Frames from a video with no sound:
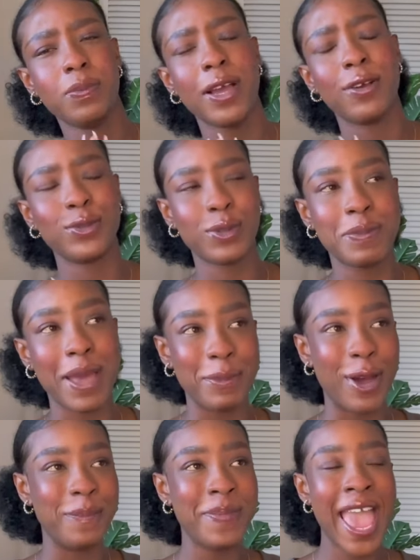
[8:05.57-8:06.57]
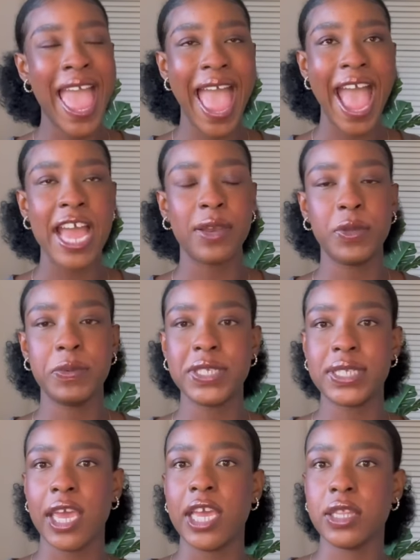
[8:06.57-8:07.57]
I was with my mom, and we were
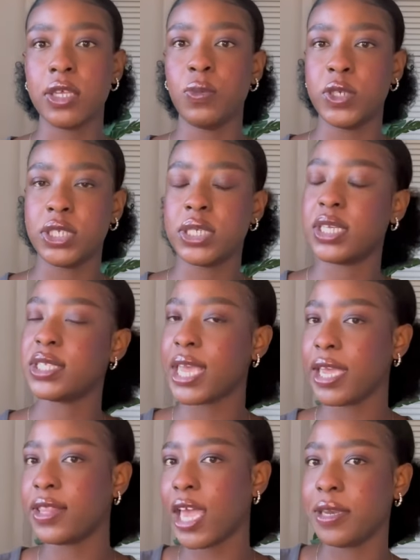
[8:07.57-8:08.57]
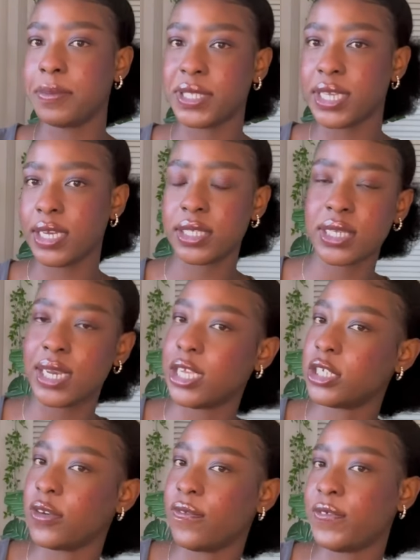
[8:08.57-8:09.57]
saying that we're just going to take the 8%
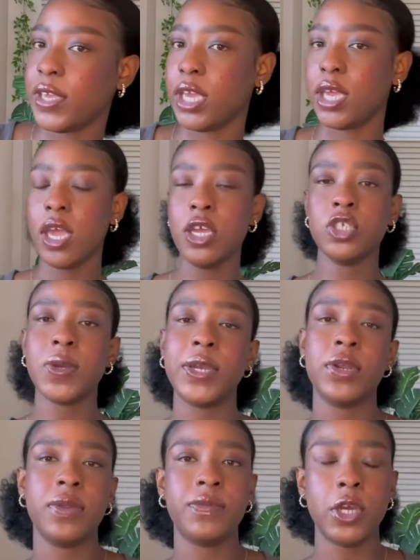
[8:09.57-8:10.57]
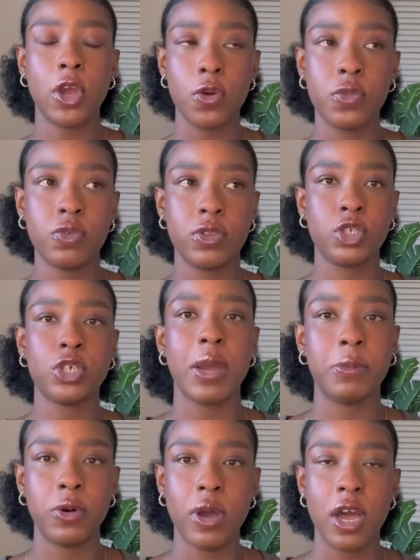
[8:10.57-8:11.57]
escalation fee so I don't have to go through the
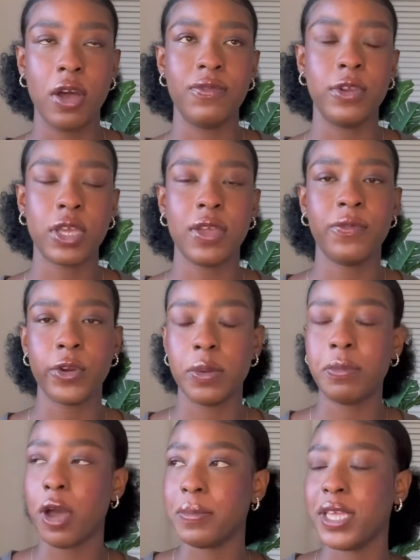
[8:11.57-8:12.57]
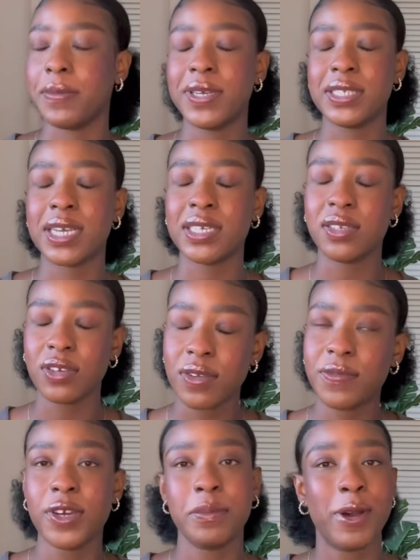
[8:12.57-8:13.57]
trouble of looking for an apartment here, because guys, looking
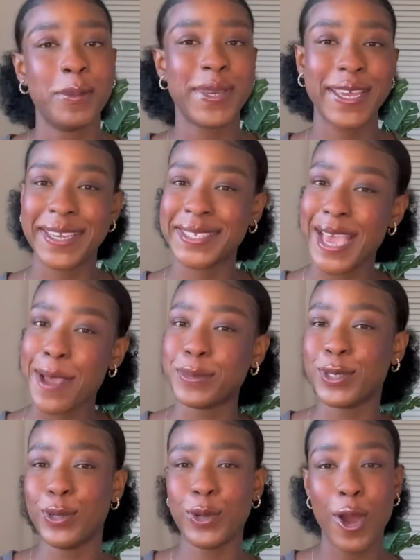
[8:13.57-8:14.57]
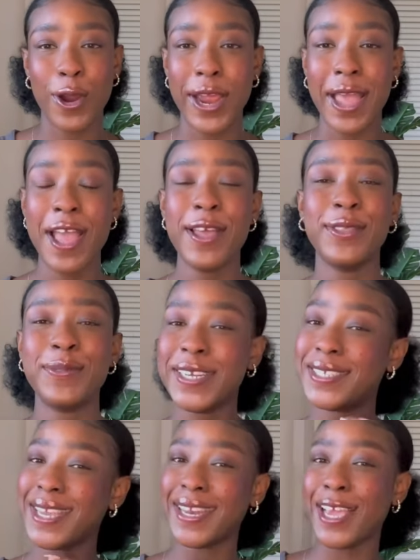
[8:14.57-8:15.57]
for an apartment here is absolute horror. The real
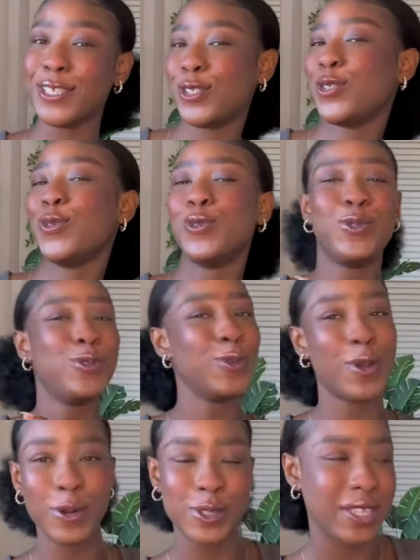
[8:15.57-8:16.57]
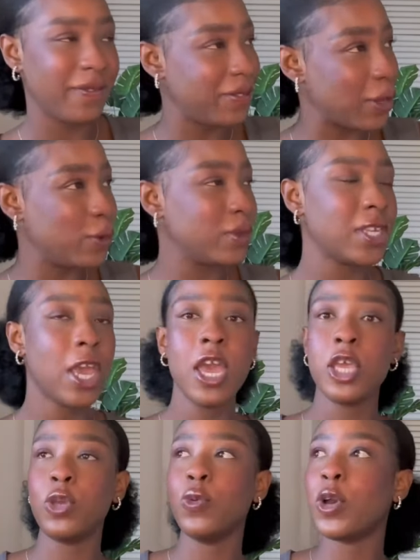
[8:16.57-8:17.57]
estate agents do not answer their phones.
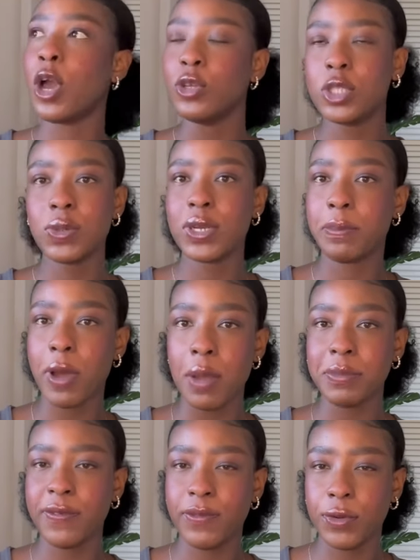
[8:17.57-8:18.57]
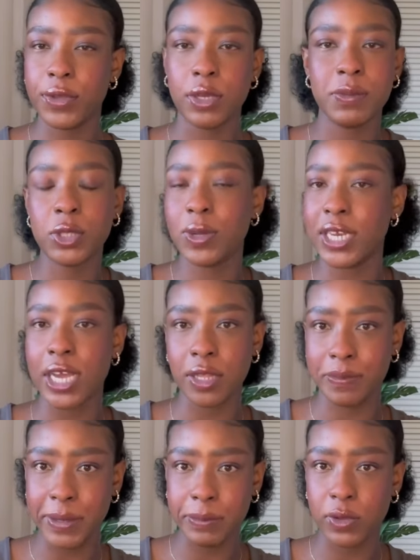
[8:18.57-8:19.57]
You will go to an apartment viewing, there'll be 20 other
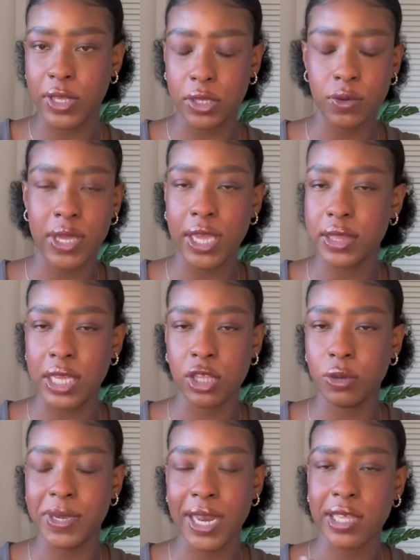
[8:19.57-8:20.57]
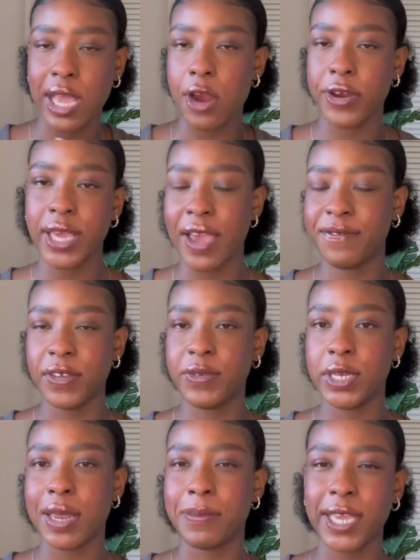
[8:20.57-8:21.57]
people there, you'll get there, they'll be like, I already have
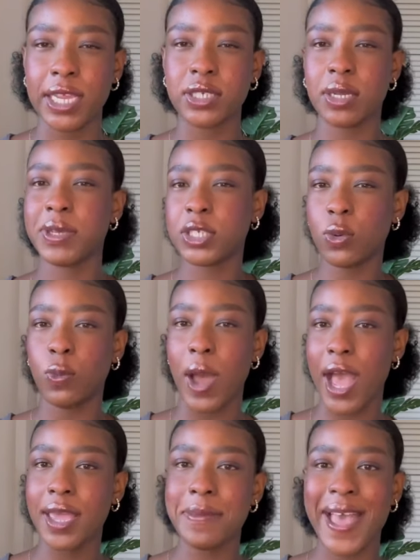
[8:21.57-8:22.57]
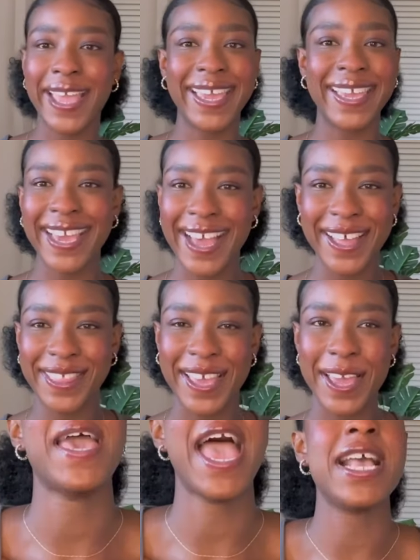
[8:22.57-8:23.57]
15 applications. I'm like, so why am I here
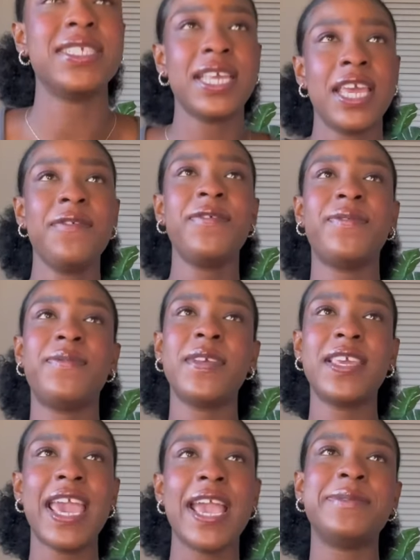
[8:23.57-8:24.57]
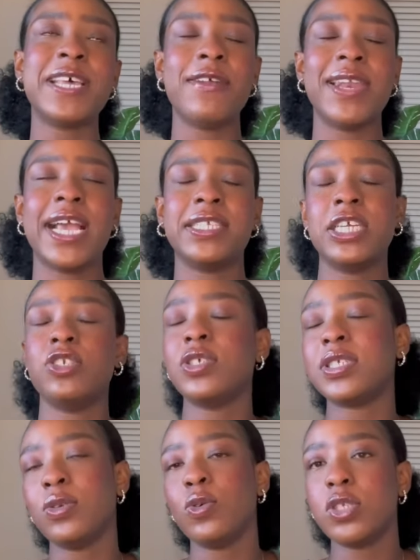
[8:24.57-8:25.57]
then? As if Cape Town lacks
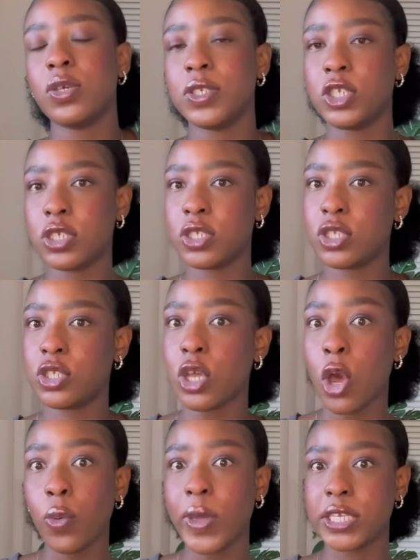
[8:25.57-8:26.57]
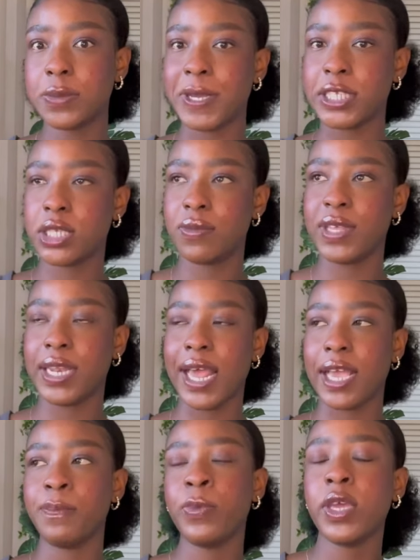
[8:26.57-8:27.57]
interest. And also, it's just so expensive that
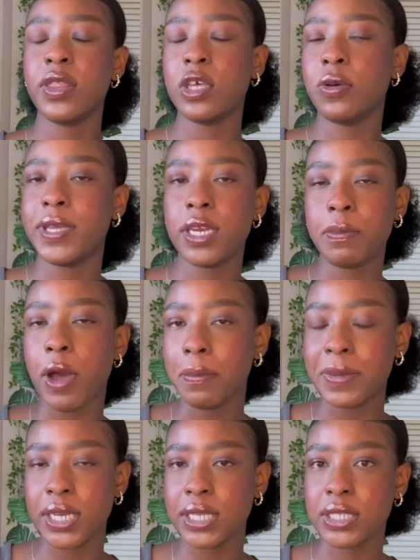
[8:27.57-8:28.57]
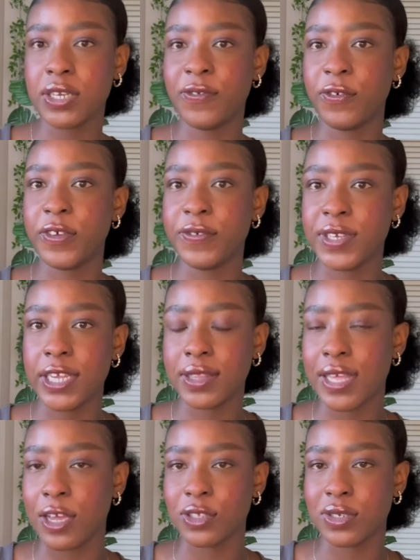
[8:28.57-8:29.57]
like there'll be an apartment listed for
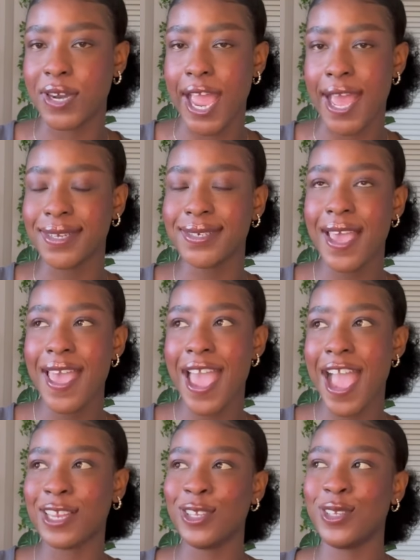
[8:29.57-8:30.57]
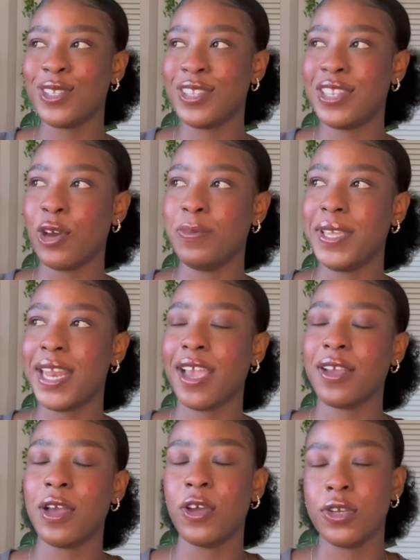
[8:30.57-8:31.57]
15,000 rand and they'll be
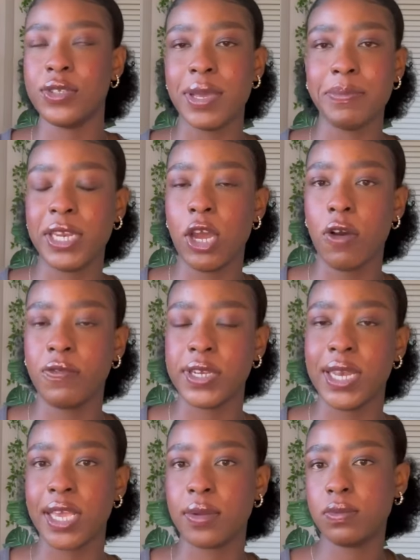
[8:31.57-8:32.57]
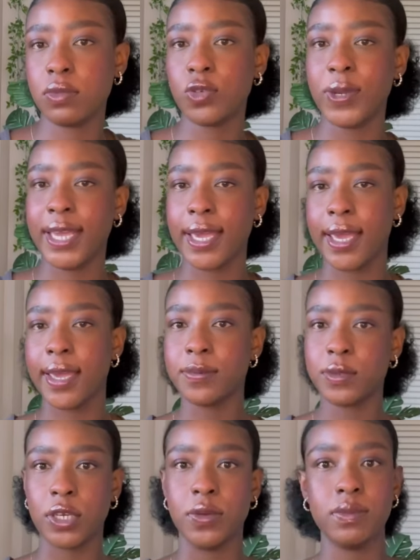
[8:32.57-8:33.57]
like, oh no, somebody offered like
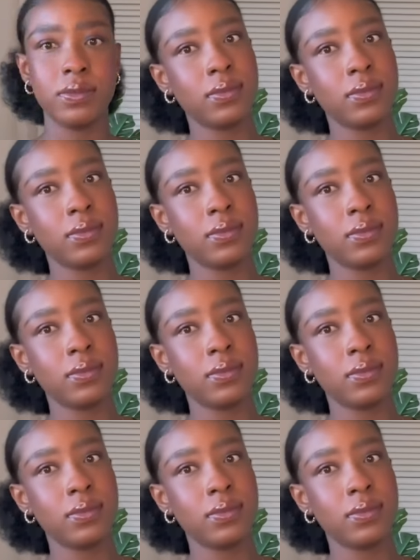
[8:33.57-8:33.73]
20k, so